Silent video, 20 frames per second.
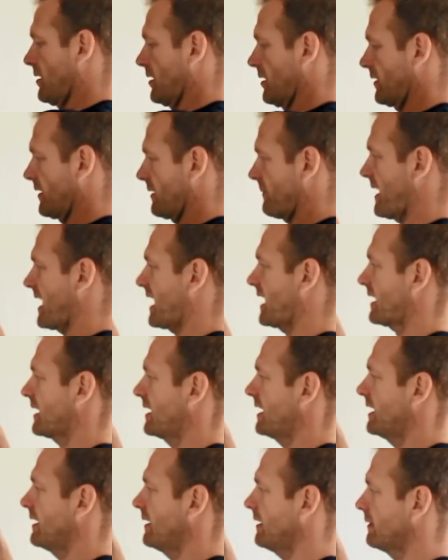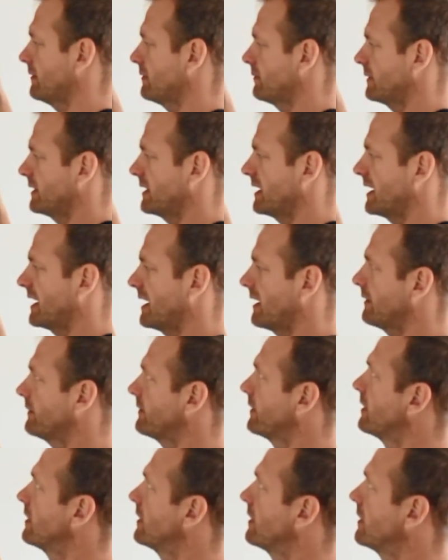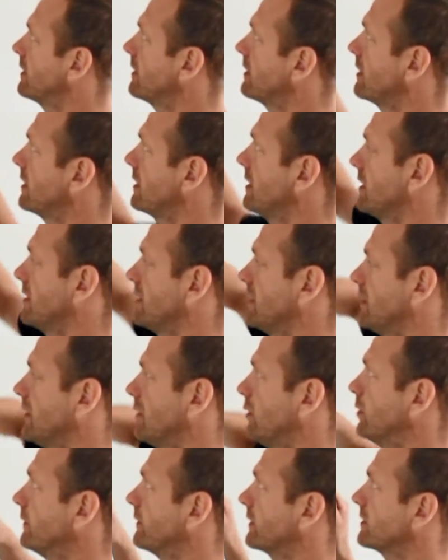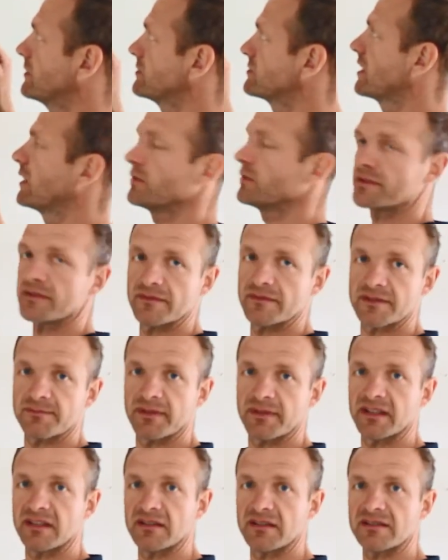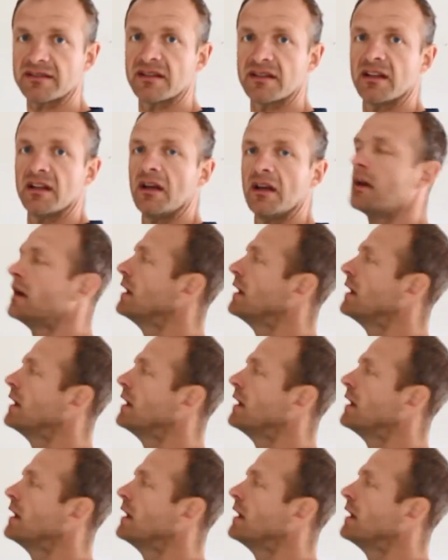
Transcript: On the back here we have all the controls for the speakers.